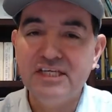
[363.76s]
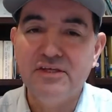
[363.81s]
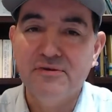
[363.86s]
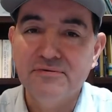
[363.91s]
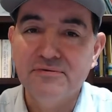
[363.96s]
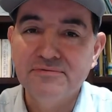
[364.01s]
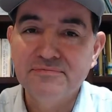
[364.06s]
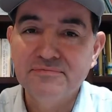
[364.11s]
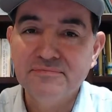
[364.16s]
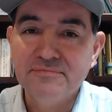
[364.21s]

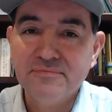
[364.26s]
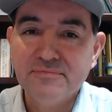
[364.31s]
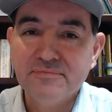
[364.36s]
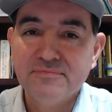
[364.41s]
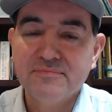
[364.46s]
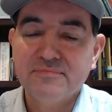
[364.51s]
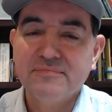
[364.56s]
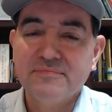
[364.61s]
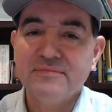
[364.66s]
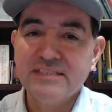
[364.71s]
you?
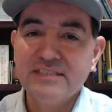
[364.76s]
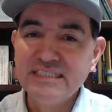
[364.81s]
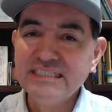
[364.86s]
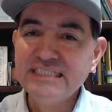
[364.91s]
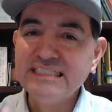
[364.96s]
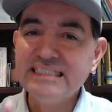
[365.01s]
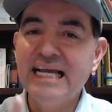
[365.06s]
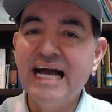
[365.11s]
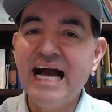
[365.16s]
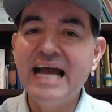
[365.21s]

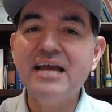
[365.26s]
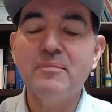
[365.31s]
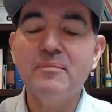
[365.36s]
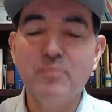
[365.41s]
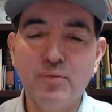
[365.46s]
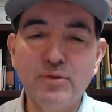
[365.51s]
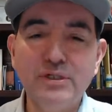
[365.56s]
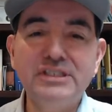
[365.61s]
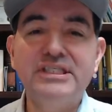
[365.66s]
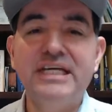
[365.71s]
I
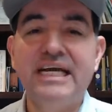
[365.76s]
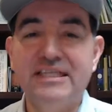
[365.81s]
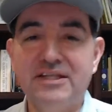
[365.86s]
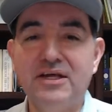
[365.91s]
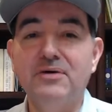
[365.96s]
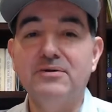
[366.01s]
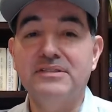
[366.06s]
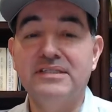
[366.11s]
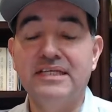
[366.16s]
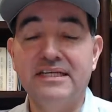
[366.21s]
appreciate
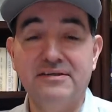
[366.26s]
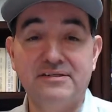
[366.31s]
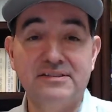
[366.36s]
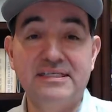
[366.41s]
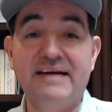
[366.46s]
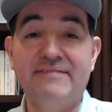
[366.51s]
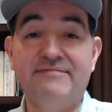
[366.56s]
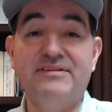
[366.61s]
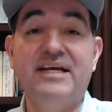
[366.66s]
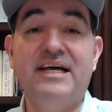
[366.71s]
those leaders
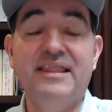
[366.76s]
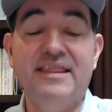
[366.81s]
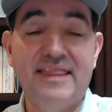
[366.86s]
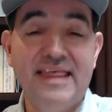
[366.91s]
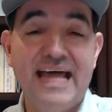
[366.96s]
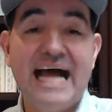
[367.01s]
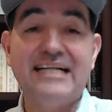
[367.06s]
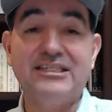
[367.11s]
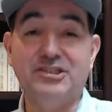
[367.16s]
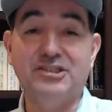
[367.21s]
that have done
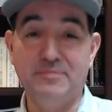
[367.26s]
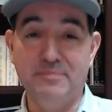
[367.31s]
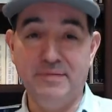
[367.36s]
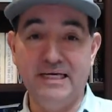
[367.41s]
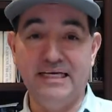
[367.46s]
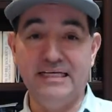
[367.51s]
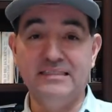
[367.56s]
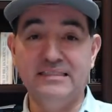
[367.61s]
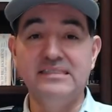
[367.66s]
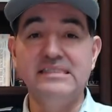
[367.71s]
that to
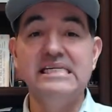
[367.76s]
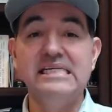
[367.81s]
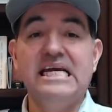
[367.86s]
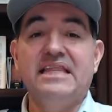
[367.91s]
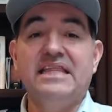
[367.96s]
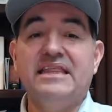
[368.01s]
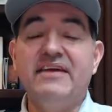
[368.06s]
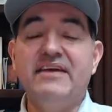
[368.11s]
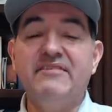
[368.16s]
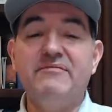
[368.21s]
me.
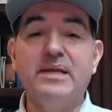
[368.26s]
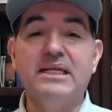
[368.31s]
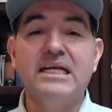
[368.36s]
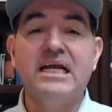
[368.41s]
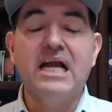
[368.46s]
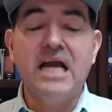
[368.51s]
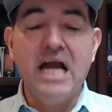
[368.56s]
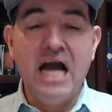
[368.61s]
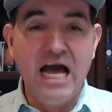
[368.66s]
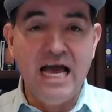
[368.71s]
They've been
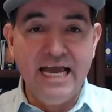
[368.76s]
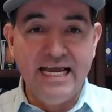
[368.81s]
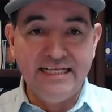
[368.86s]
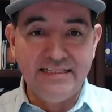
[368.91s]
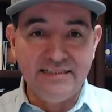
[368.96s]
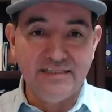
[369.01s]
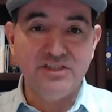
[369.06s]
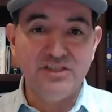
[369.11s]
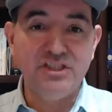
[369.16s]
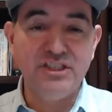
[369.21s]

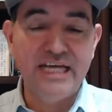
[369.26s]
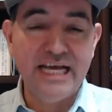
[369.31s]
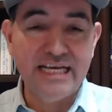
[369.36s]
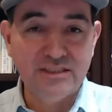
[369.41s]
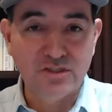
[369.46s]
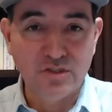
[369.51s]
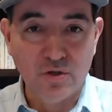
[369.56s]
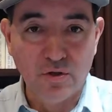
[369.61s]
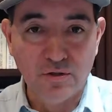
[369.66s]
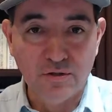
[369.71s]
kind and
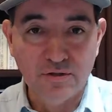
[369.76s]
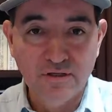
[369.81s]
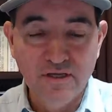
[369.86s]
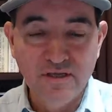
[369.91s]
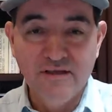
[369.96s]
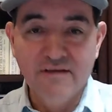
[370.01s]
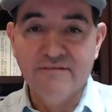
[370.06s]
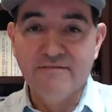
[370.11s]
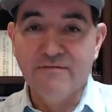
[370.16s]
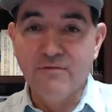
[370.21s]
gentle
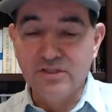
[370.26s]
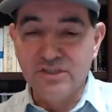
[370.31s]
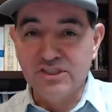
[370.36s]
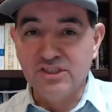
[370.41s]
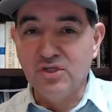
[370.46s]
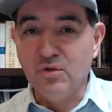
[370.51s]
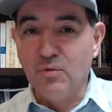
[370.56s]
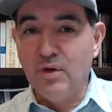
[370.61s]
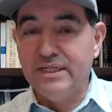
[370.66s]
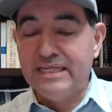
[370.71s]
versus
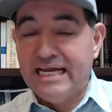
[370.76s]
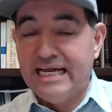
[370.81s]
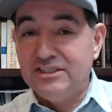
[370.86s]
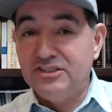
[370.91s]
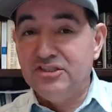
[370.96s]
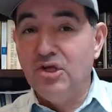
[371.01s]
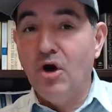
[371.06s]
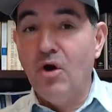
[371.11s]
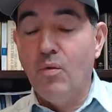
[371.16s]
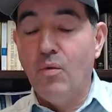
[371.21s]
the one I
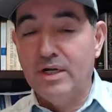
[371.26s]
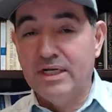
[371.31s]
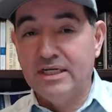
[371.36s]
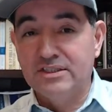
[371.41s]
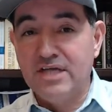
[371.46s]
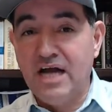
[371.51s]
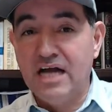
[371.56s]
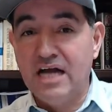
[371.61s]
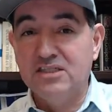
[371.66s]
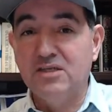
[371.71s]
don't want to
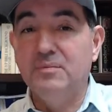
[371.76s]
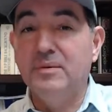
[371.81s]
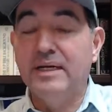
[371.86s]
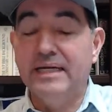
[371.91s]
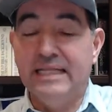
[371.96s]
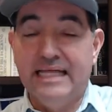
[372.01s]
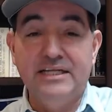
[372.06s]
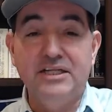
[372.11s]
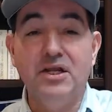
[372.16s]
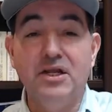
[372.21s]
talk to
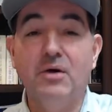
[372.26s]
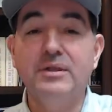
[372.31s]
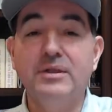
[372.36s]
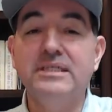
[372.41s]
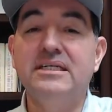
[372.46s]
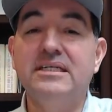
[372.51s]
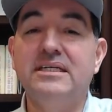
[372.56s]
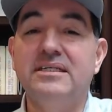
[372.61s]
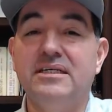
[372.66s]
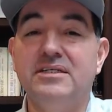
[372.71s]
because I know
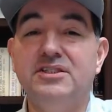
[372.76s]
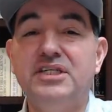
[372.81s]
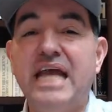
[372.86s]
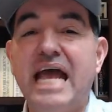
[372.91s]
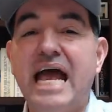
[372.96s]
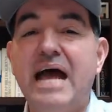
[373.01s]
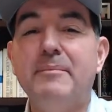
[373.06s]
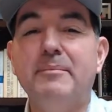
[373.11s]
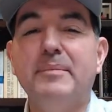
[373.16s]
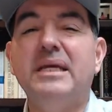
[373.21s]
he's going to
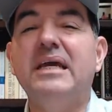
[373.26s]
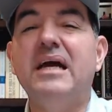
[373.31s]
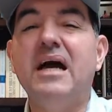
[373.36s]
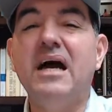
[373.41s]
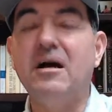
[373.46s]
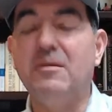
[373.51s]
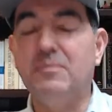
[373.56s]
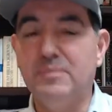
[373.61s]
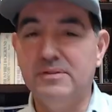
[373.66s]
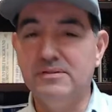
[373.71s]
jam me
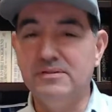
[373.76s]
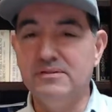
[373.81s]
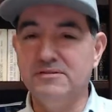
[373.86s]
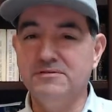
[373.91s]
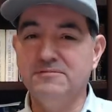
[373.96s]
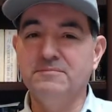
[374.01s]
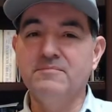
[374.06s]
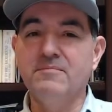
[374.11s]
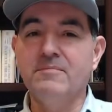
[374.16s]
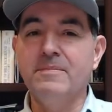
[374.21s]
up.
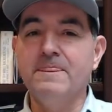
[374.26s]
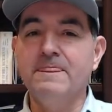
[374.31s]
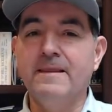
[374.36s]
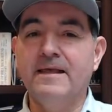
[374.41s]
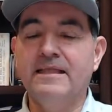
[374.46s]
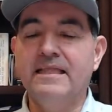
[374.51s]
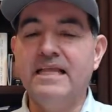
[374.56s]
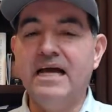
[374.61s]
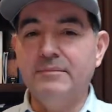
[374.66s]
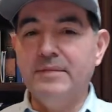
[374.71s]

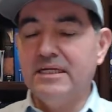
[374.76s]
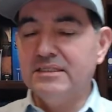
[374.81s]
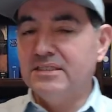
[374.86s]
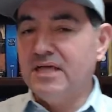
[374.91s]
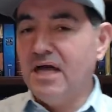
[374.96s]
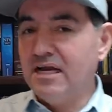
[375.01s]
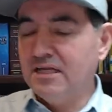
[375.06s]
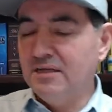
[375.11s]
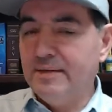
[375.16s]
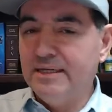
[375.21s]
Now, I'm not
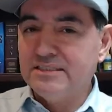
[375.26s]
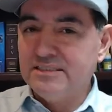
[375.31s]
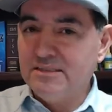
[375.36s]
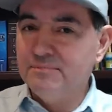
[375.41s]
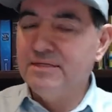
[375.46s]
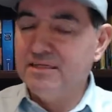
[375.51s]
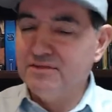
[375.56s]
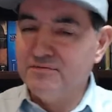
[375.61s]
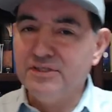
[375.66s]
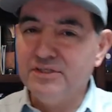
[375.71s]
talking about
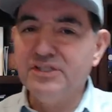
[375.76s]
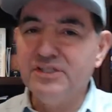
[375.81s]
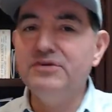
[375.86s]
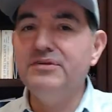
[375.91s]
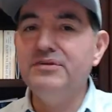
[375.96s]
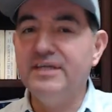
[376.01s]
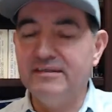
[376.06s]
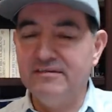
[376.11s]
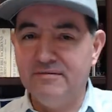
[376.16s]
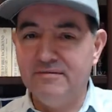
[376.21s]
sometimes we do
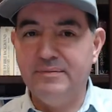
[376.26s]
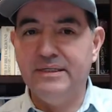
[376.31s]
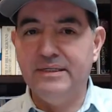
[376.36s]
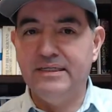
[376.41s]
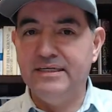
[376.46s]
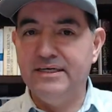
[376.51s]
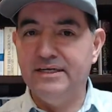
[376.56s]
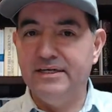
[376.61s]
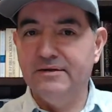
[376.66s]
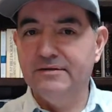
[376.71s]
need to
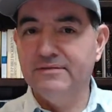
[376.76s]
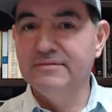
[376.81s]
be,